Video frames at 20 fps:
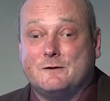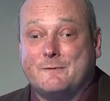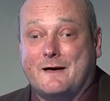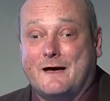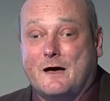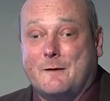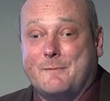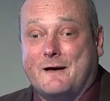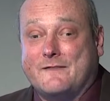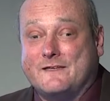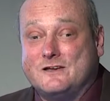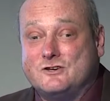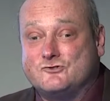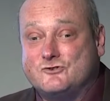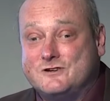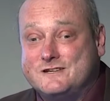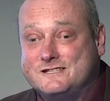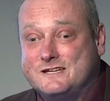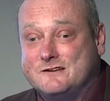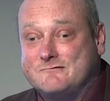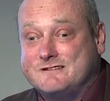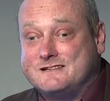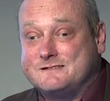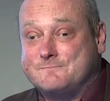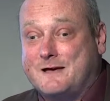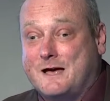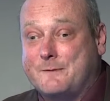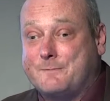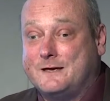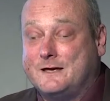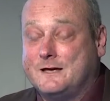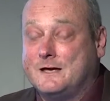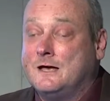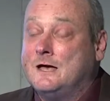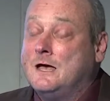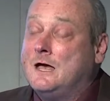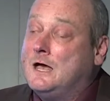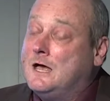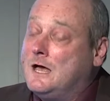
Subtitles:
about the intrinsic risk mapping